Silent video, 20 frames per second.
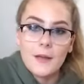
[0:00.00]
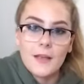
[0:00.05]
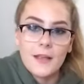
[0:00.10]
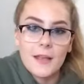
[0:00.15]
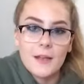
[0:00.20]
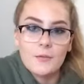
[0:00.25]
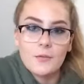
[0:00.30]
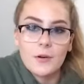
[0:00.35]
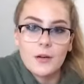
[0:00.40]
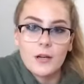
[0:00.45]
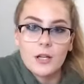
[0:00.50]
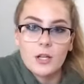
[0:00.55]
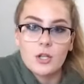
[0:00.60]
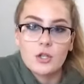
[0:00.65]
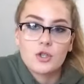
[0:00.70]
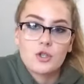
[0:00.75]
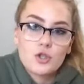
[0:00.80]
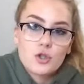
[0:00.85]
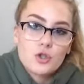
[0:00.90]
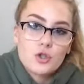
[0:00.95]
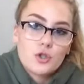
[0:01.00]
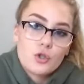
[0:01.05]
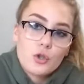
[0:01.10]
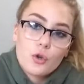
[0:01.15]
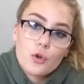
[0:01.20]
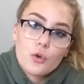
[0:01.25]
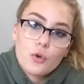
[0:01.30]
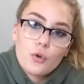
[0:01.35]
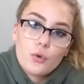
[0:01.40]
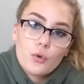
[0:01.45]
my handwriting
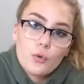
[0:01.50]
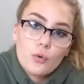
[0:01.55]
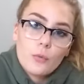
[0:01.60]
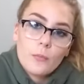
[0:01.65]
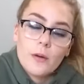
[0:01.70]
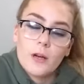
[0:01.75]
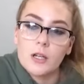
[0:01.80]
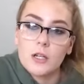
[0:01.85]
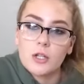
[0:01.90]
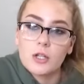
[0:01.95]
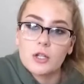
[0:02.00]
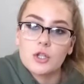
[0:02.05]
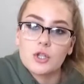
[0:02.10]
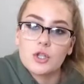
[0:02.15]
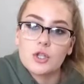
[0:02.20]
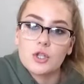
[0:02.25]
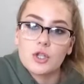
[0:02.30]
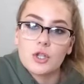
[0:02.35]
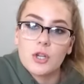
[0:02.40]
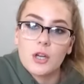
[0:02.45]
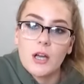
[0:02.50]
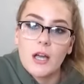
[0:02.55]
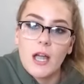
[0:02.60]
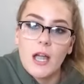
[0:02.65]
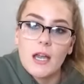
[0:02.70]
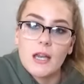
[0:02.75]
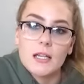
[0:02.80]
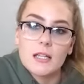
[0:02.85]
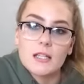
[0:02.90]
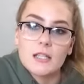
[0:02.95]
so much.
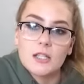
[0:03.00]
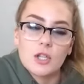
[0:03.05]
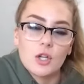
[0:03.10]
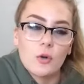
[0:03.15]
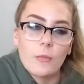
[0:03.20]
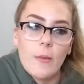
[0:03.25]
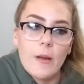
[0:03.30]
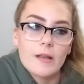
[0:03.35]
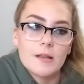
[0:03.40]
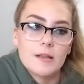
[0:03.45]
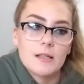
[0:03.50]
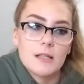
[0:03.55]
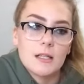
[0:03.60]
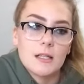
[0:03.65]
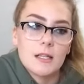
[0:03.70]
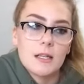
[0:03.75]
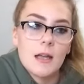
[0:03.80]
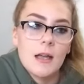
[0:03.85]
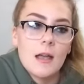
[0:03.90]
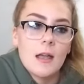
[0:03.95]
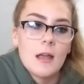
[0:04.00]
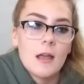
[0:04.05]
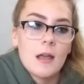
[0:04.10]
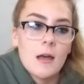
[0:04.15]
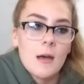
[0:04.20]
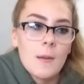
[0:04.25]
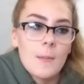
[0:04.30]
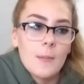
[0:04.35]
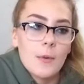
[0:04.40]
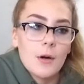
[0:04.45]
It's so messy.
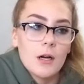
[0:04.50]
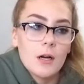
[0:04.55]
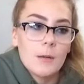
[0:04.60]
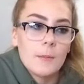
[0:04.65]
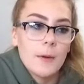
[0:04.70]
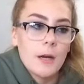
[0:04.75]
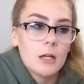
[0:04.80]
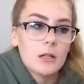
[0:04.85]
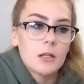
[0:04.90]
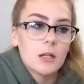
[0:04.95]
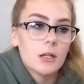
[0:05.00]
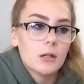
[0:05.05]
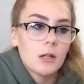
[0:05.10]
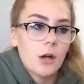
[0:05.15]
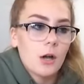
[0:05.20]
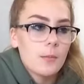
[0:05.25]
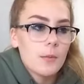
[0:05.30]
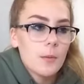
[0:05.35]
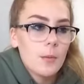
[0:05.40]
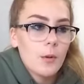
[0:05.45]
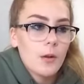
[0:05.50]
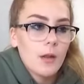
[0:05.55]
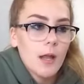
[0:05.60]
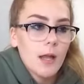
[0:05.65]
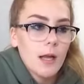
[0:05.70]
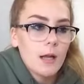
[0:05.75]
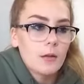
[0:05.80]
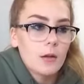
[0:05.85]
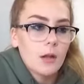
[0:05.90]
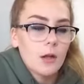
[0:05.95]
But apparently a lot of people
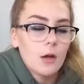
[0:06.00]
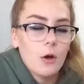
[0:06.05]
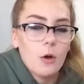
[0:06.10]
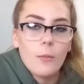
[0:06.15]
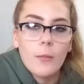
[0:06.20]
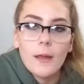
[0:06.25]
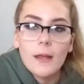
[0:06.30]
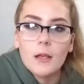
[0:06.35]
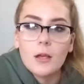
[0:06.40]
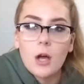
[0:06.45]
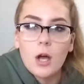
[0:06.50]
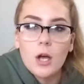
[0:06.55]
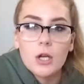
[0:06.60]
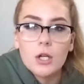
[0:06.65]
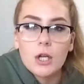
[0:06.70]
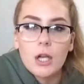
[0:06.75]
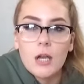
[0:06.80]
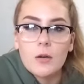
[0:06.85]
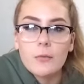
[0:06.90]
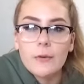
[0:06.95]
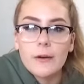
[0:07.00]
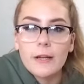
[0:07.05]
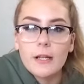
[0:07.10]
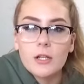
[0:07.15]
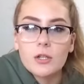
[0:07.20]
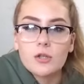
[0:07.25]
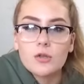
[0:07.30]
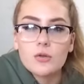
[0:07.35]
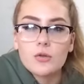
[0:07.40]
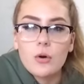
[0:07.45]
like it. They're like, oh my god, your handwriting
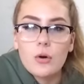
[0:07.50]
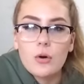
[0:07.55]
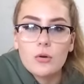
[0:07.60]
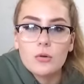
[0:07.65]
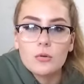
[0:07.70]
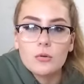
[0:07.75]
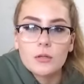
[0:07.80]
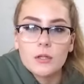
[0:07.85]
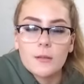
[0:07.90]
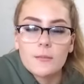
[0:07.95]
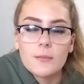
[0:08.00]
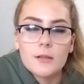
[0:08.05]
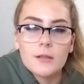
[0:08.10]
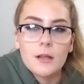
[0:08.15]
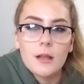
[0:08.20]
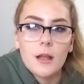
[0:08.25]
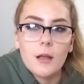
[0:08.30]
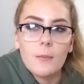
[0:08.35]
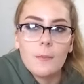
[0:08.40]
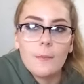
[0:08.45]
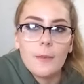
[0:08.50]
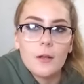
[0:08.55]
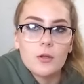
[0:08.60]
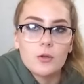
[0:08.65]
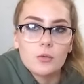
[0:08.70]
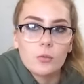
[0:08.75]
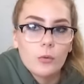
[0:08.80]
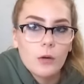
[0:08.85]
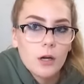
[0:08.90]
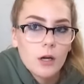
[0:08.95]
is gold. And I'm just like,
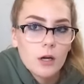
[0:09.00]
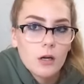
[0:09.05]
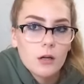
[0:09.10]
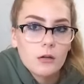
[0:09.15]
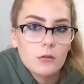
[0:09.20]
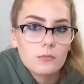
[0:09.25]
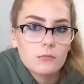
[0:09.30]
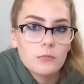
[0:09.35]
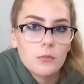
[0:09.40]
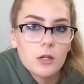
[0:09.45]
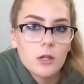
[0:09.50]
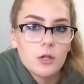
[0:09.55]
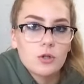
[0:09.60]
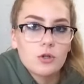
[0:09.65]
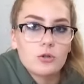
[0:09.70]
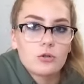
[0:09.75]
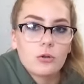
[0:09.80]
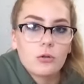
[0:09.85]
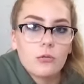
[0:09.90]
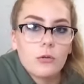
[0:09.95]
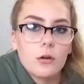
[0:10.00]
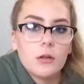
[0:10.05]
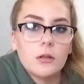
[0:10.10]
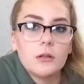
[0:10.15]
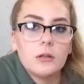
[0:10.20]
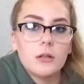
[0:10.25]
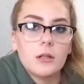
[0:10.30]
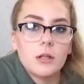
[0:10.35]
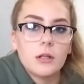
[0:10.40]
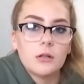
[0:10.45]
bitch, where? It's so
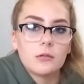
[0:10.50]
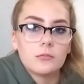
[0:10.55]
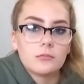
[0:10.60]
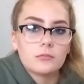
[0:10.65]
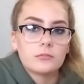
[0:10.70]
ugly.